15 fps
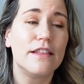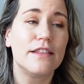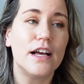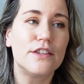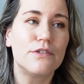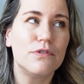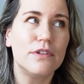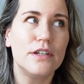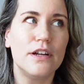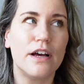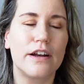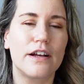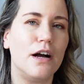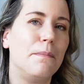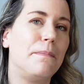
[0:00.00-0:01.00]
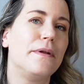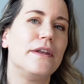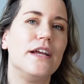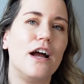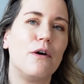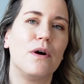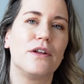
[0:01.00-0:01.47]
that's really not a
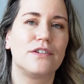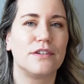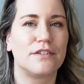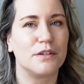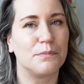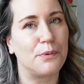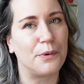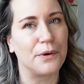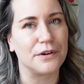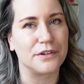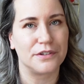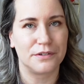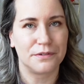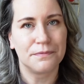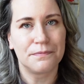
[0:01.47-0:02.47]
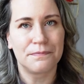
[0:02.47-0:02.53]
company I want to support.